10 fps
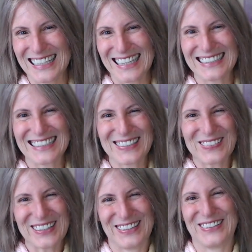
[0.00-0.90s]
Let's see
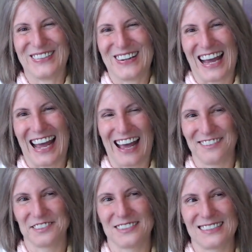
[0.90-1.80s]
what you have.
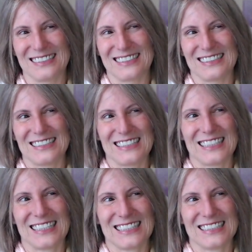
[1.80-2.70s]

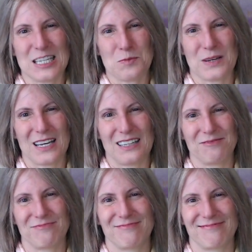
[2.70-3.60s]
Let's a little deeper.
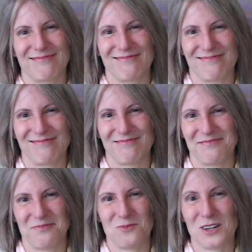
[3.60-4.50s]

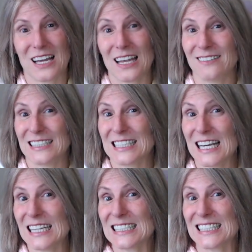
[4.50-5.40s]
What colour is
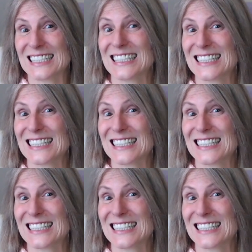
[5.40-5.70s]
it?